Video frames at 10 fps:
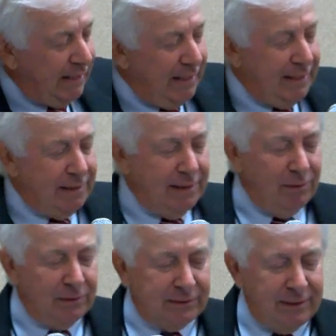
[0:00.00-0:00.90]
It
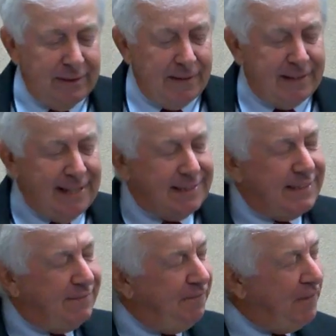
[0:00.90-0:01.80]
gets
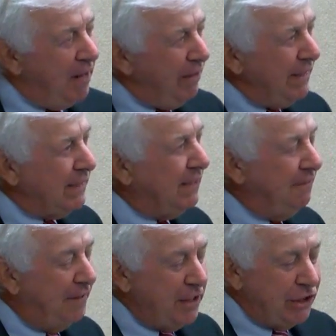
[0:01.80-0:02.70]
various
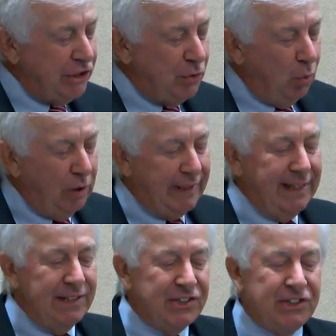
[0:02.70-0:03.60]
divisions
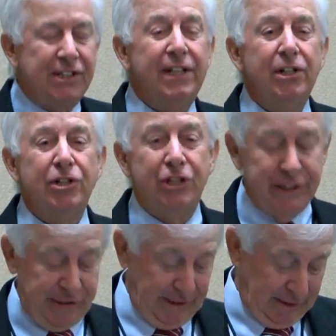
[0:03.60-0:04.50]
working
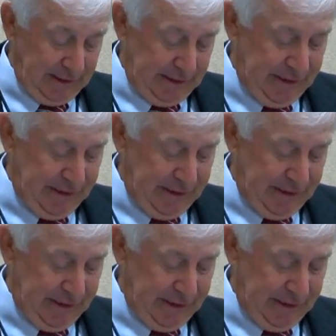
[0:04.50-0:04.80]
synergistically